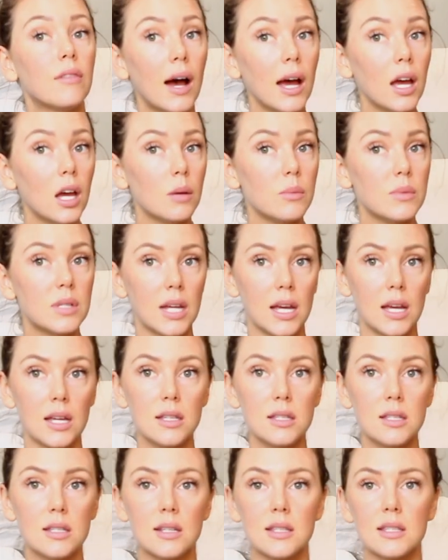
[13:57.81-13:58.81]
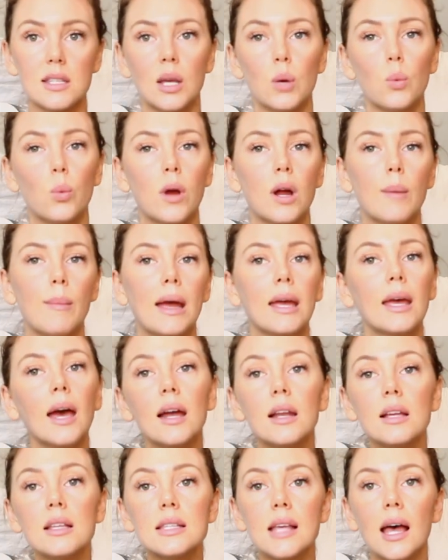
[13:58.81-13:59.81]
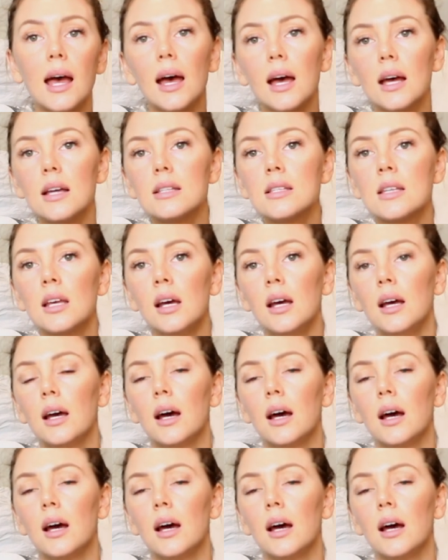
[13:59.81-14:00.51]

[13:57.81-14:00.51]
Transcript: biome test to see where my gut is at